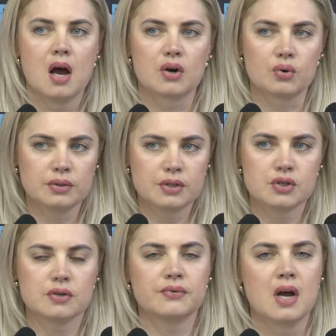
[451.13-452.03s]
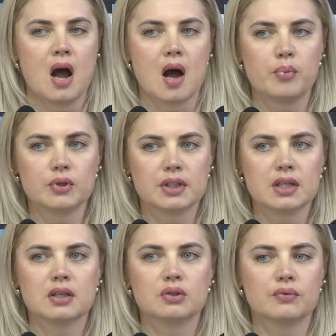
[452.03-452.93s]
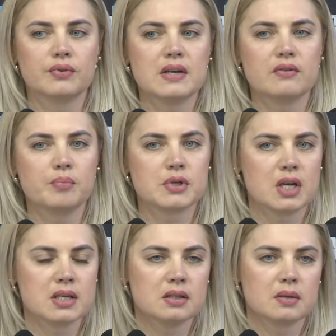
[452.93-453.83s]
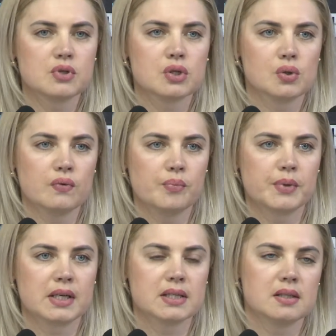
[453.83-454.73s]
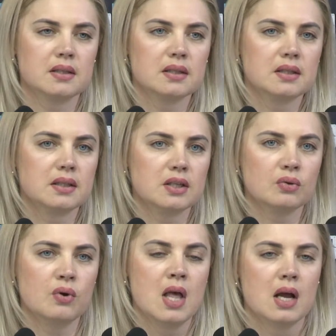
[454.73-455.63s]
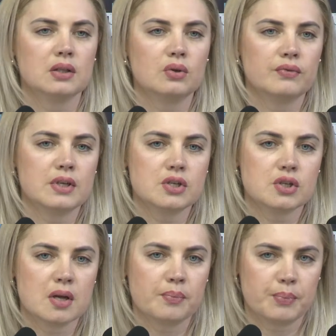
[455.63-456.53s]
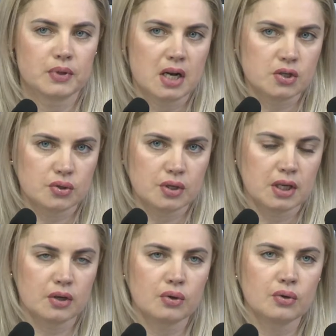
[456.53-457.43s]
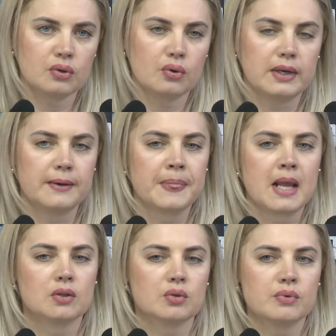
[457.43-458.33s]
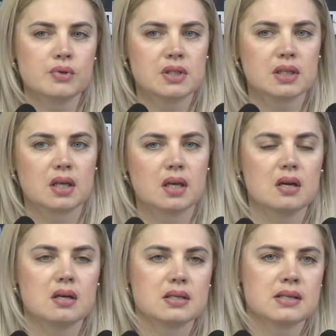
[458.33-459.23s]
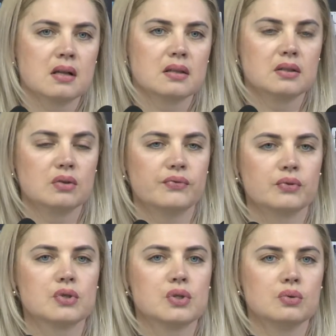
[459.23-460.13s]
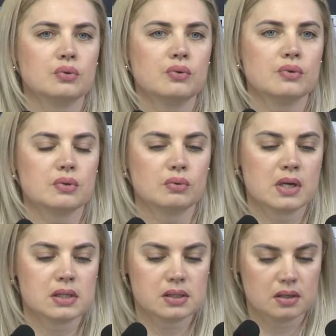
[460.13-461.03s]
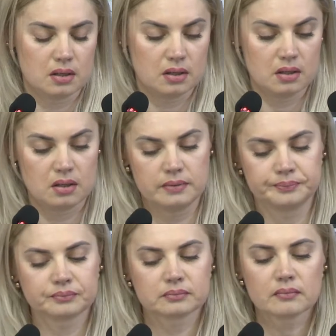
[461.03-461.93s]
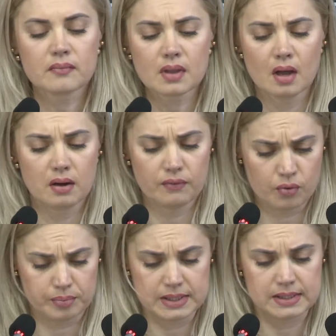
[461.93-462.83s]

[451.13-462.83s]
in on temporary basis in social rehabilitation centers if such children do not have relatives or there are no relatives who want to care about such children.